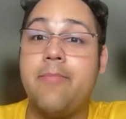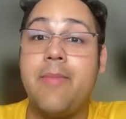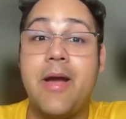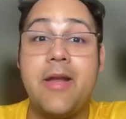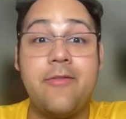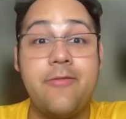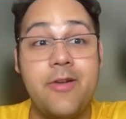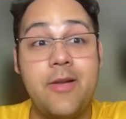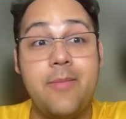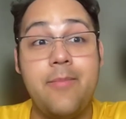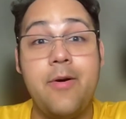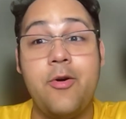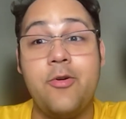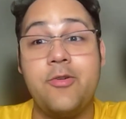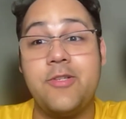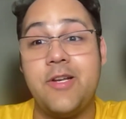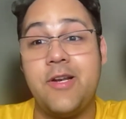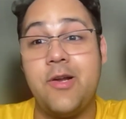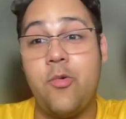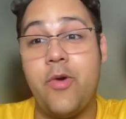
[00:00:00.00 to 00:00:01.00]
mindful
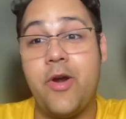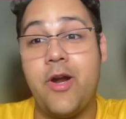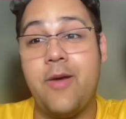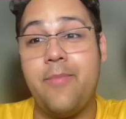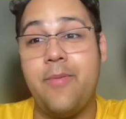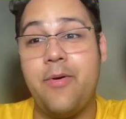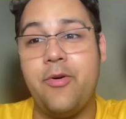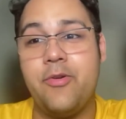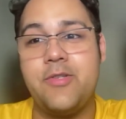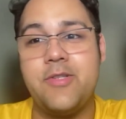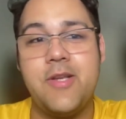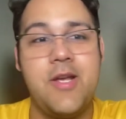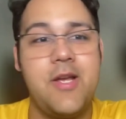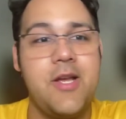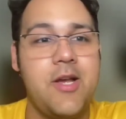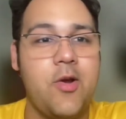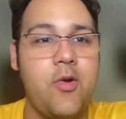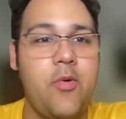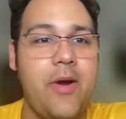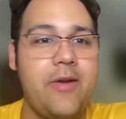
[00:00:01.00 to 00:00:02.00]
about and aware about,
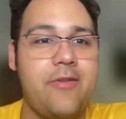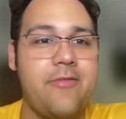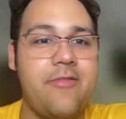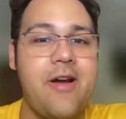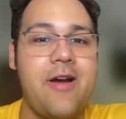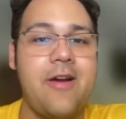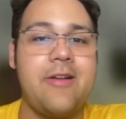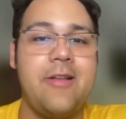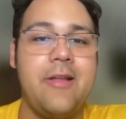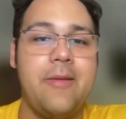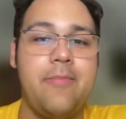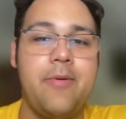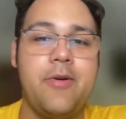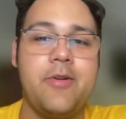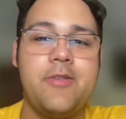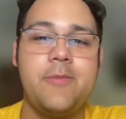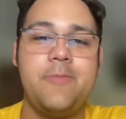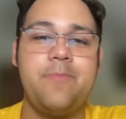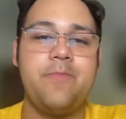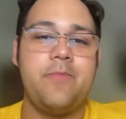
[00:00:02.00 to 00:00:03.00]
quite frankly.
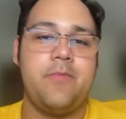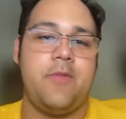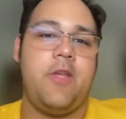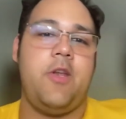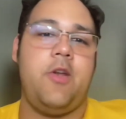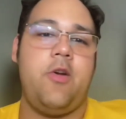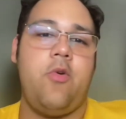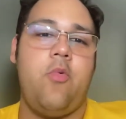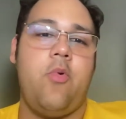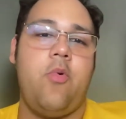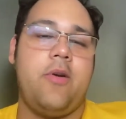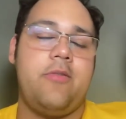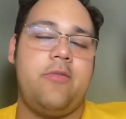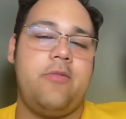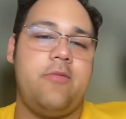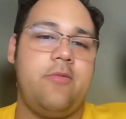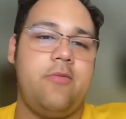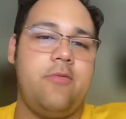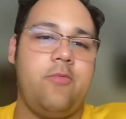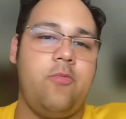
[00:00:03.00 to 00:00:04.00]
But you know,
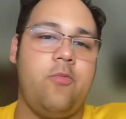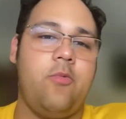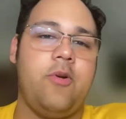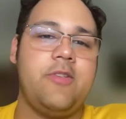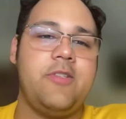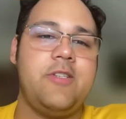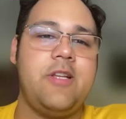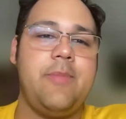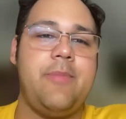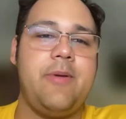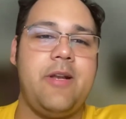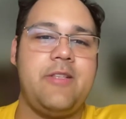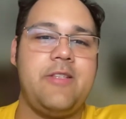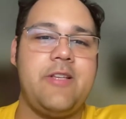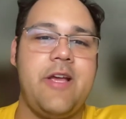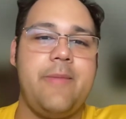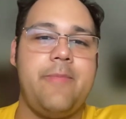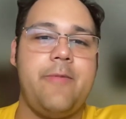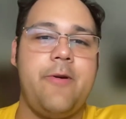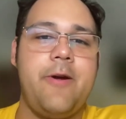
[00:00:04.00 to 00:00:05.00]
one step at a
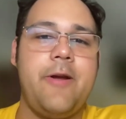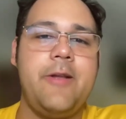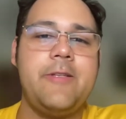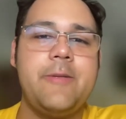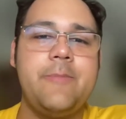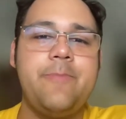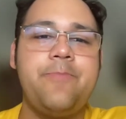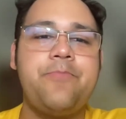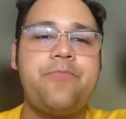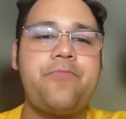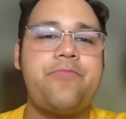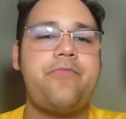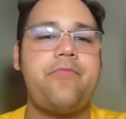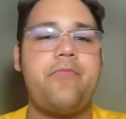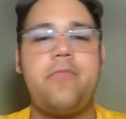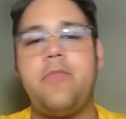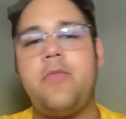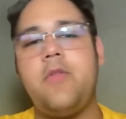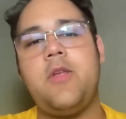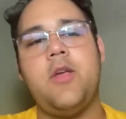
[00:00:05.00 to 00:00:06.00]
time. All right.
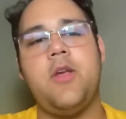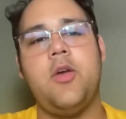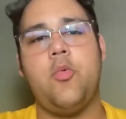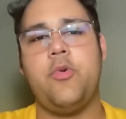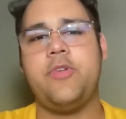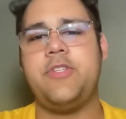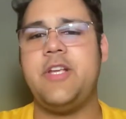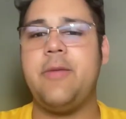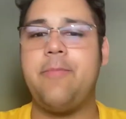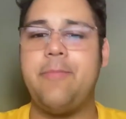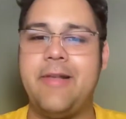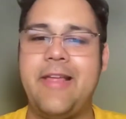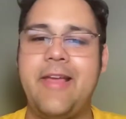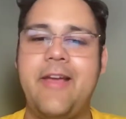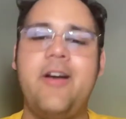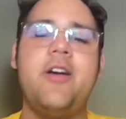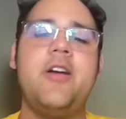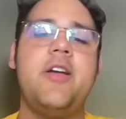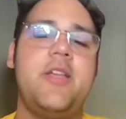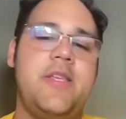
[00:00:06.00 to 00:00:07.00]
Was he a
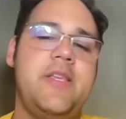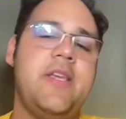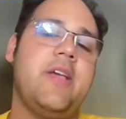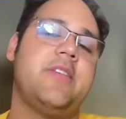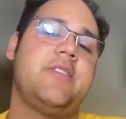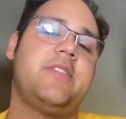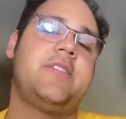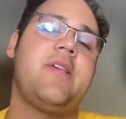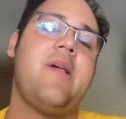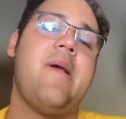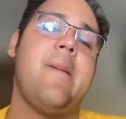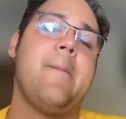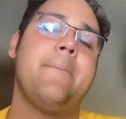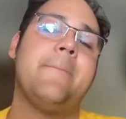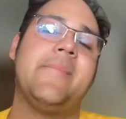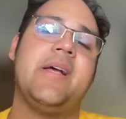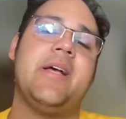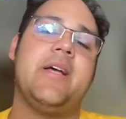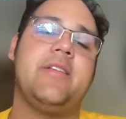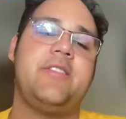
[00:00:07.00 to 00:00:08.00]
player? Yes.
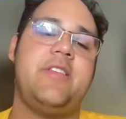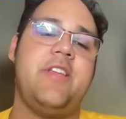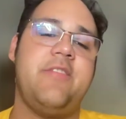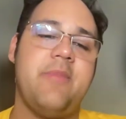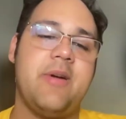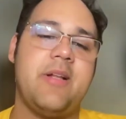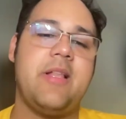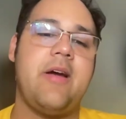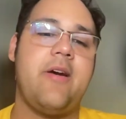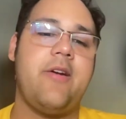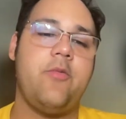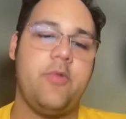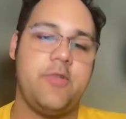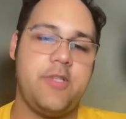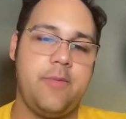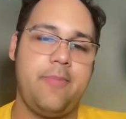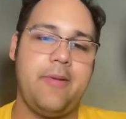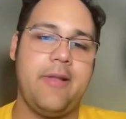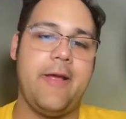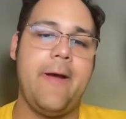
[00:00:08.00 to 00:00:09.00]
Steve McClaren was
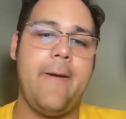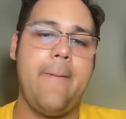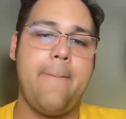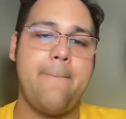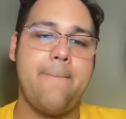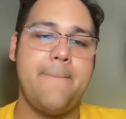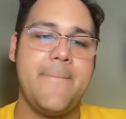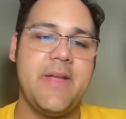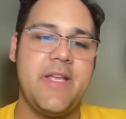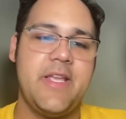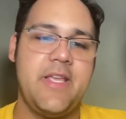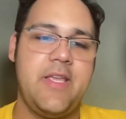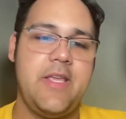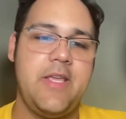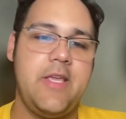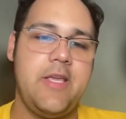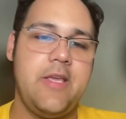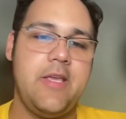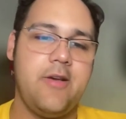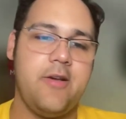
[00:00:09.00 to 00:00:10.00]
a player.
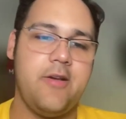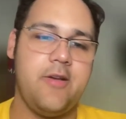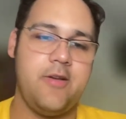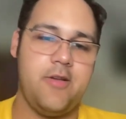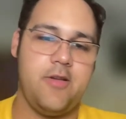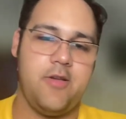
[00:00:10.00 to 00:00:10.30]
He